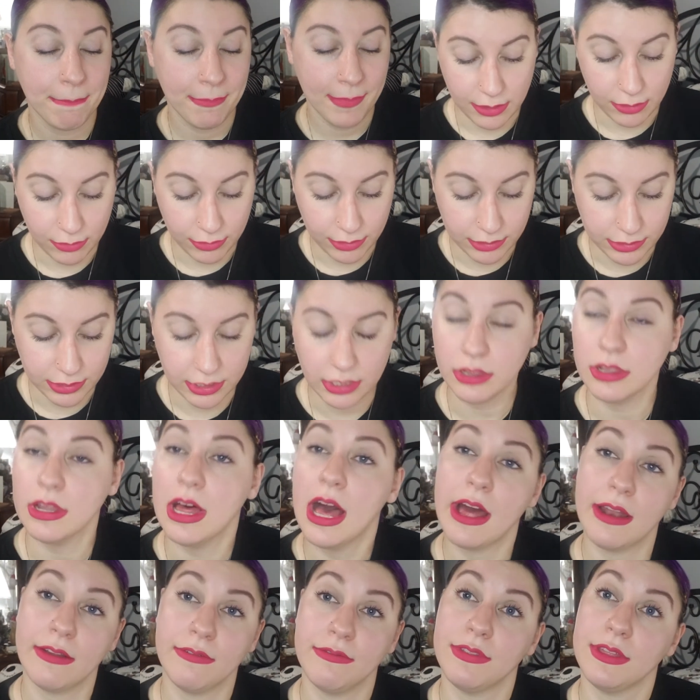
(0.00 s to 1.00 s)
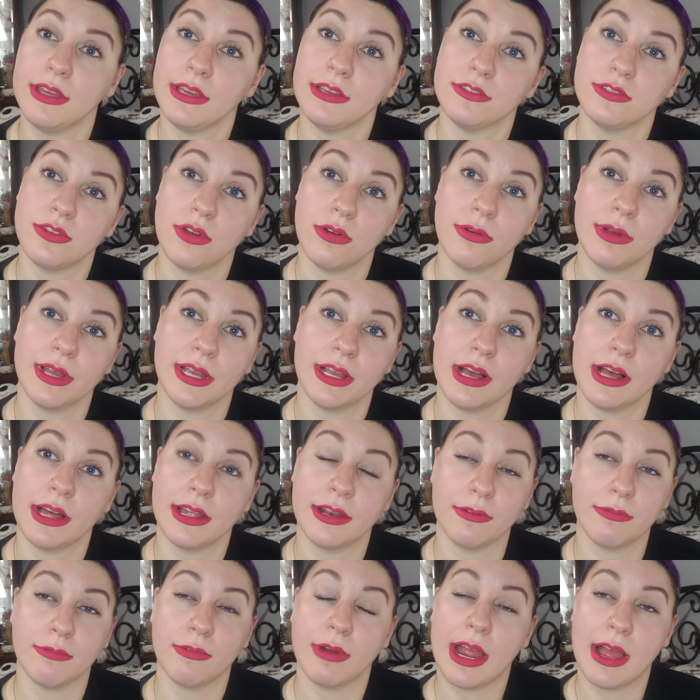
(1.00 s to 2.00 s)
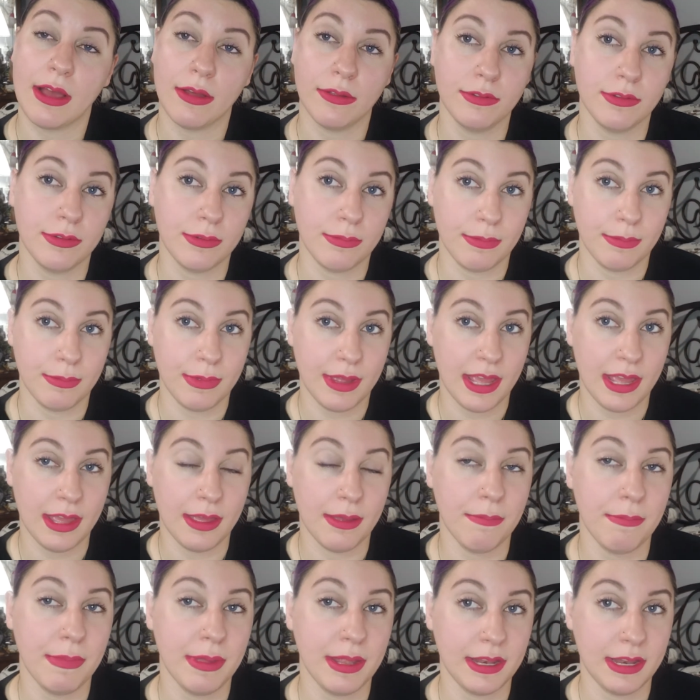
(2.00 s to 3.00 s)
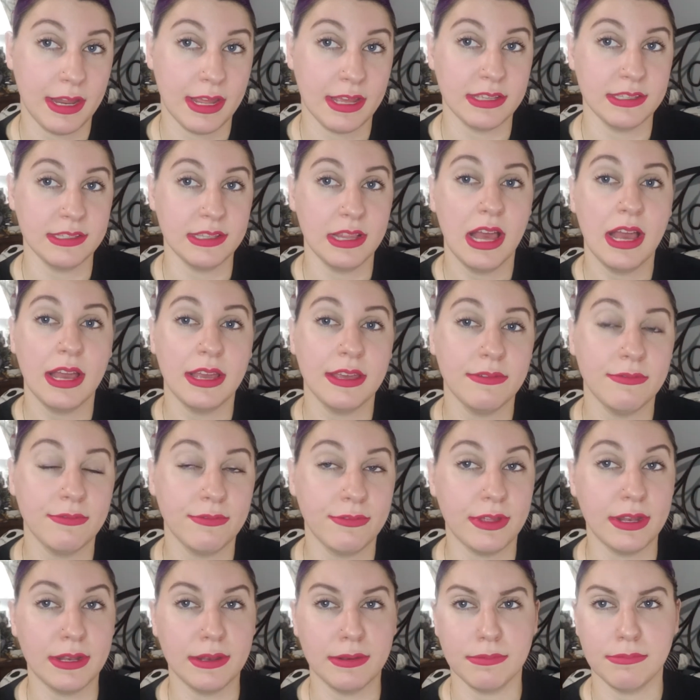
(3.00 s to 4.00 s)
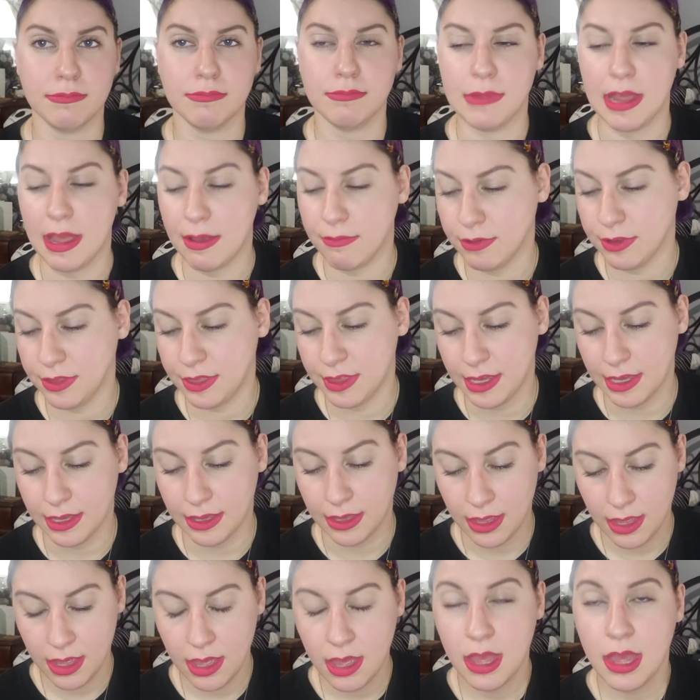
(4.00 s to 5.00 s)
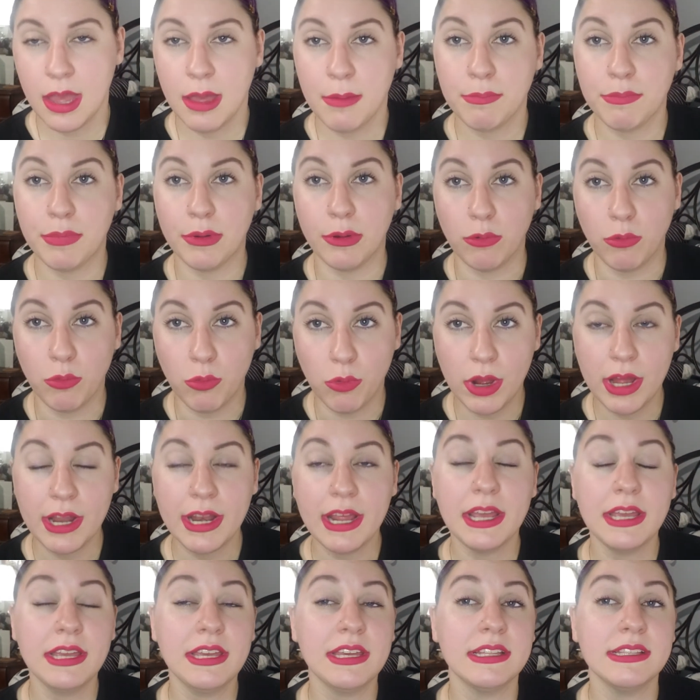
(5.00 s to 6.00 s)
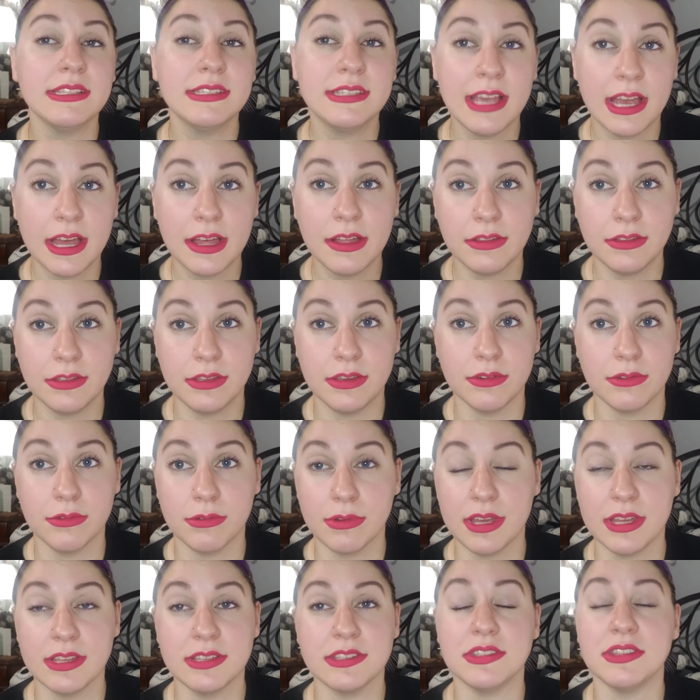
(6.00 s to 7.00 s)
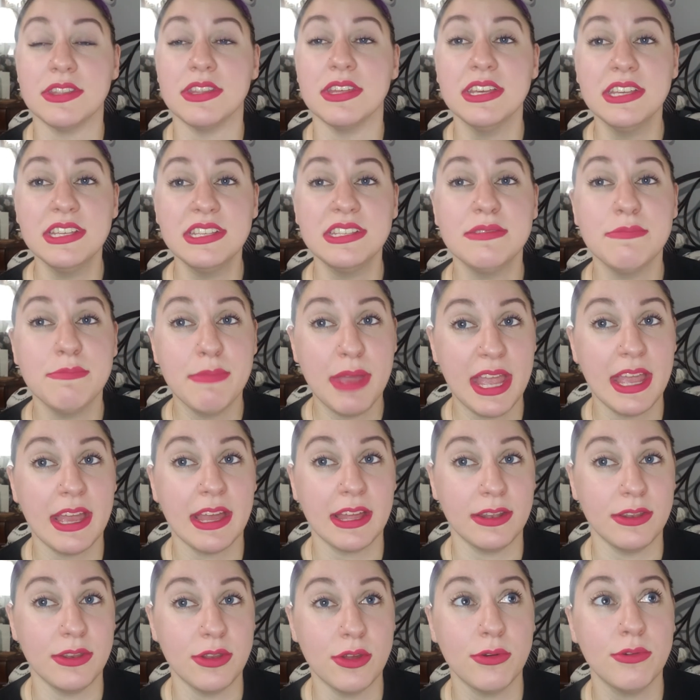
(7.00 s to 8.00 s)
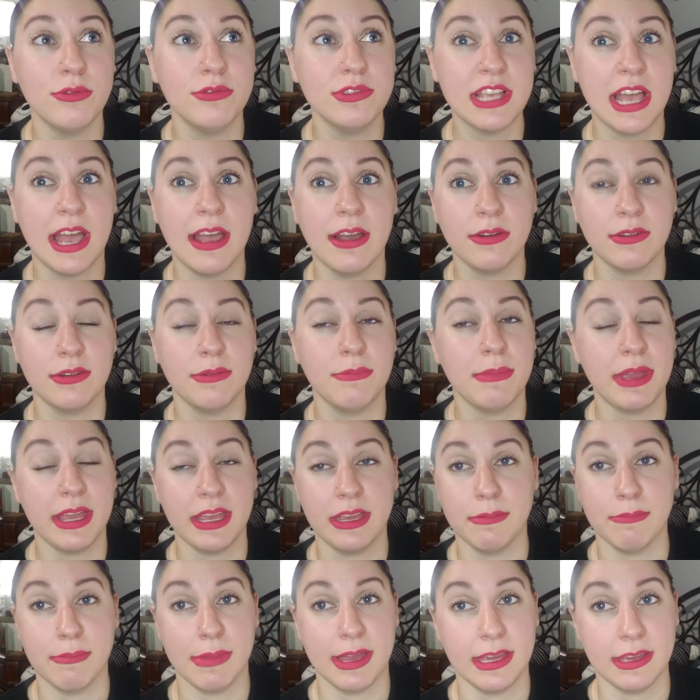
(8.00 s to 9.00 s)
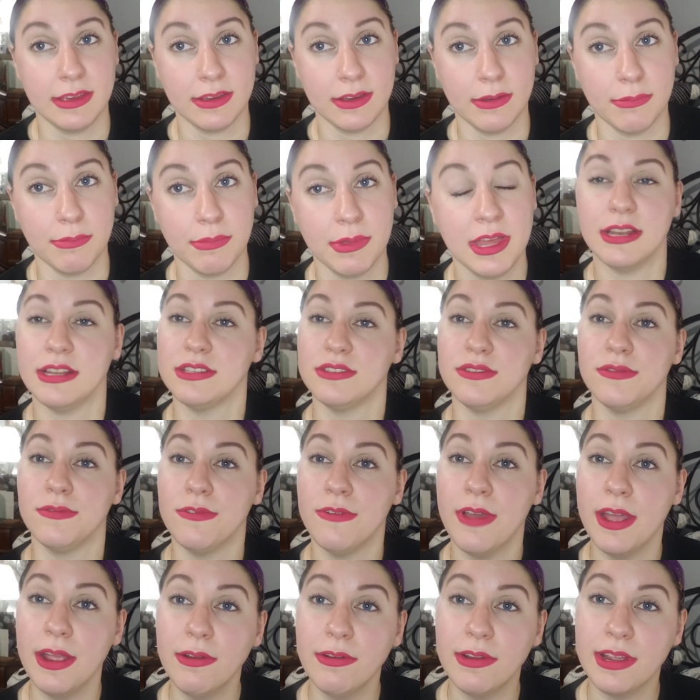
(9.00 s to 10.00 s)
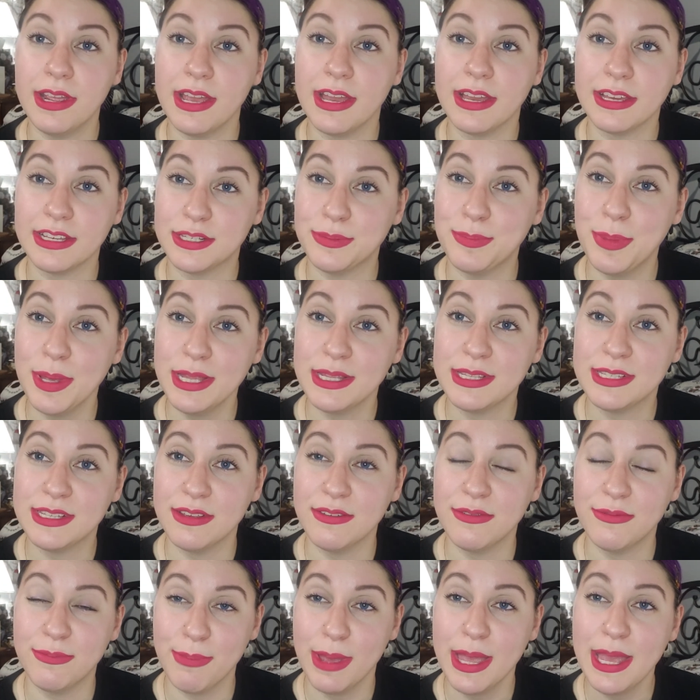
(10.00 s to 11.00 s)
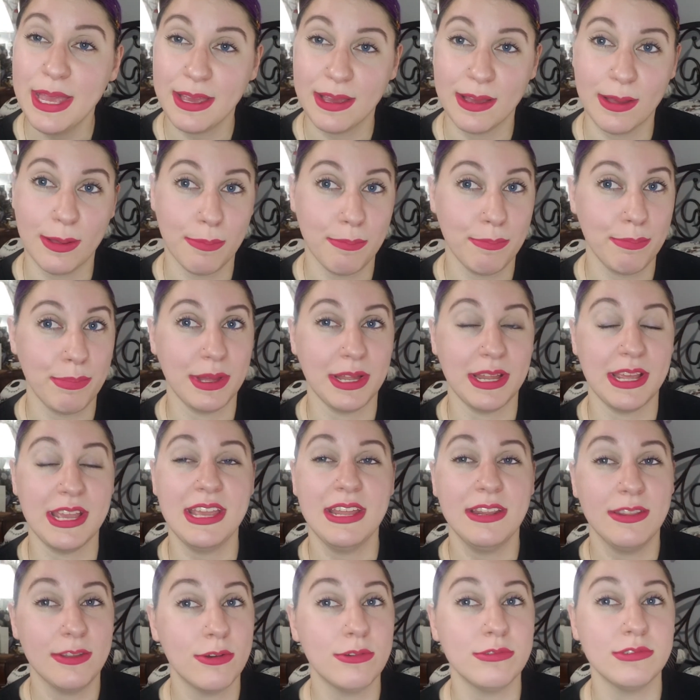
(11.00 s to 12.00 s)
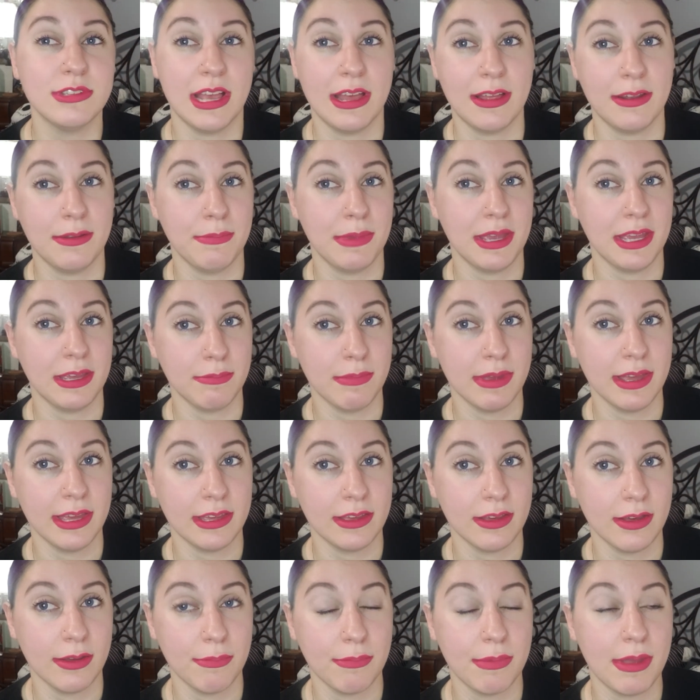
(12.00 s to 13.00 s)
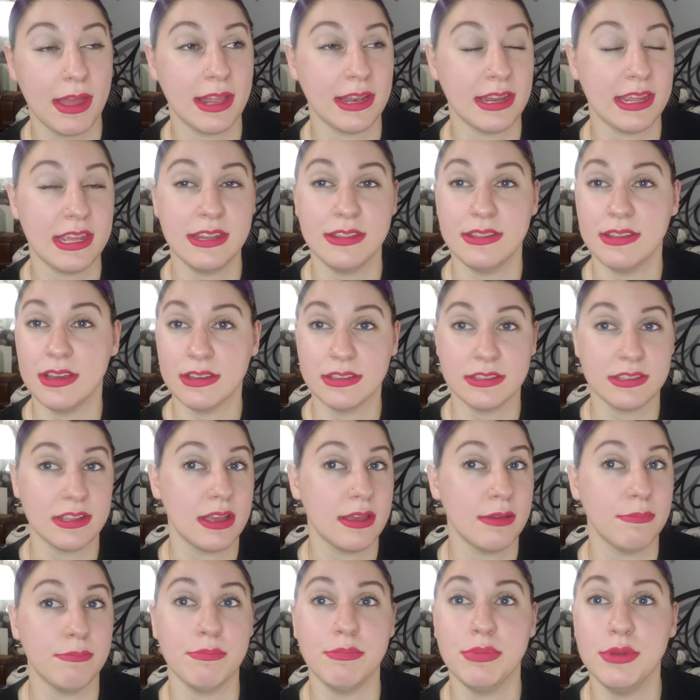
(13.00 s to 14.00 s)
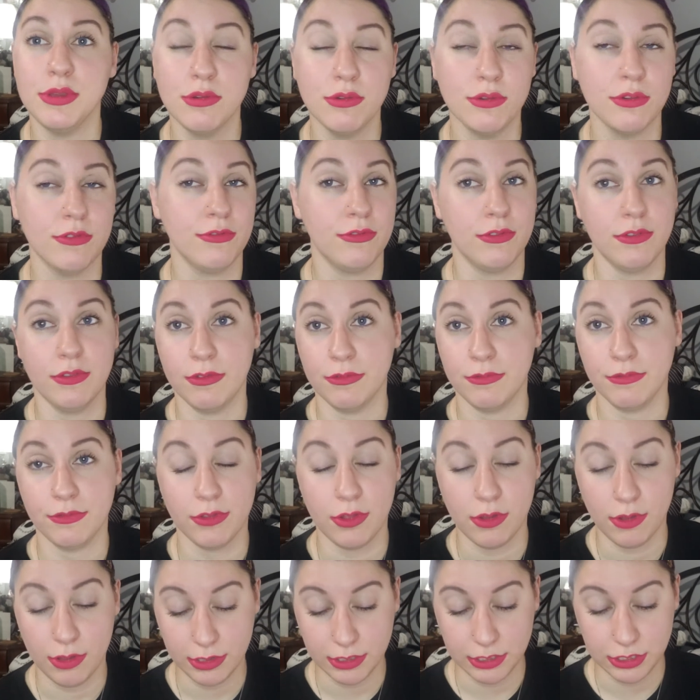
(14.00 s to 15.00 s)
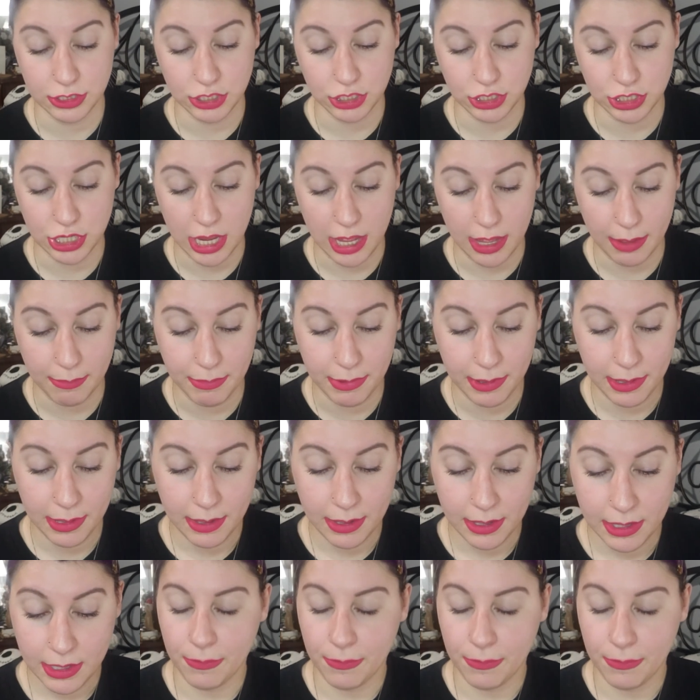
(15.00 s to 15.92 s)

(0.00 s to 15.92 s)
I know there's a lot of things going on around him and his life and everything. But what I can tell you is this man knows how to make makeup. It is very expensive makeup, but he knows how to make makeup. And he does a beautiful and flawless job.